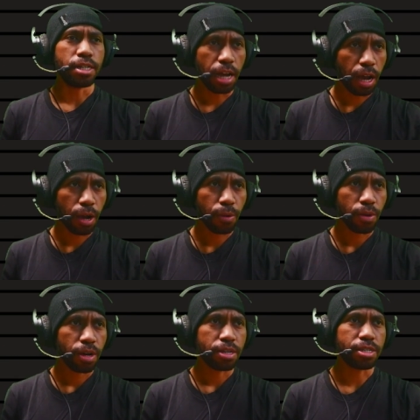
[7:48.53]

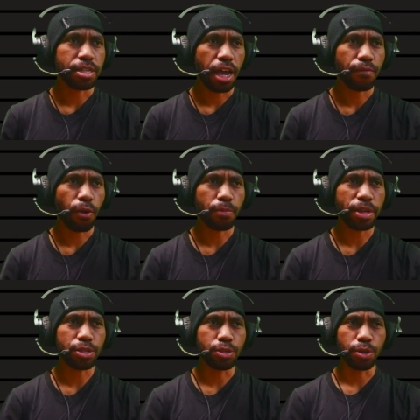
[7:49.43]
Now the time for
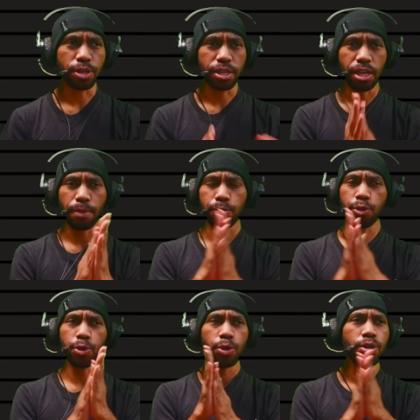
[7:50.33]
me to give
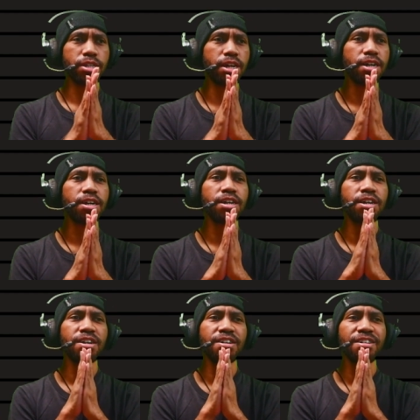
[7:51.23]
you
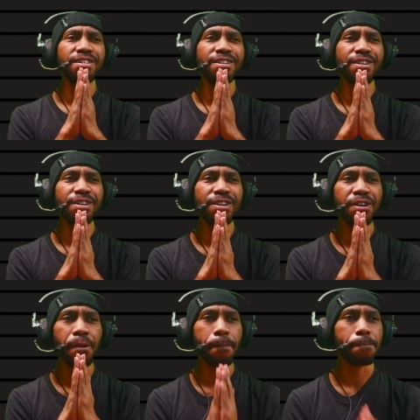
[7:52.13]

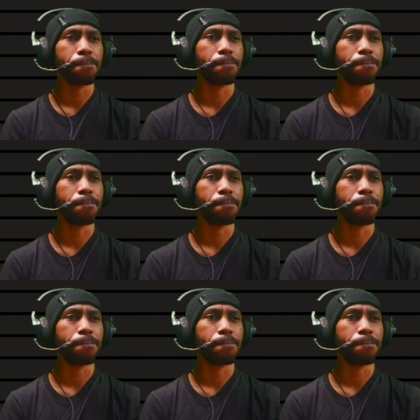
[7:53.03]
the